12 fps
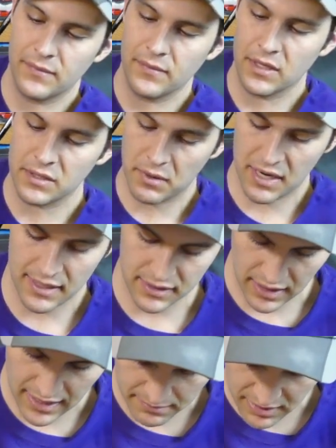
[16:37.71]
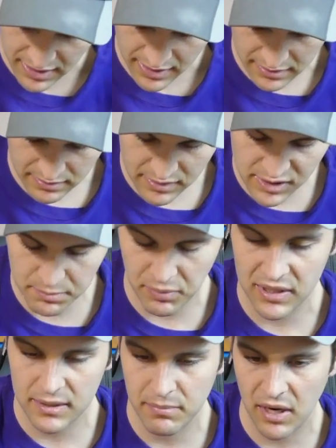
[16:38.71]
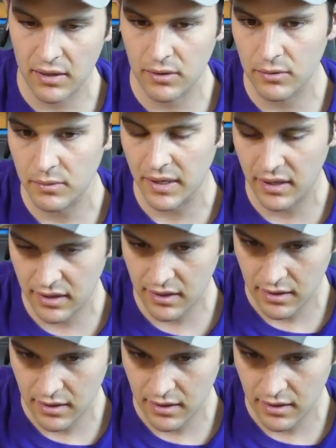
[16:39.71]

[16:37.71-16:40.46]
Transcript: This one has like my spritz bottle with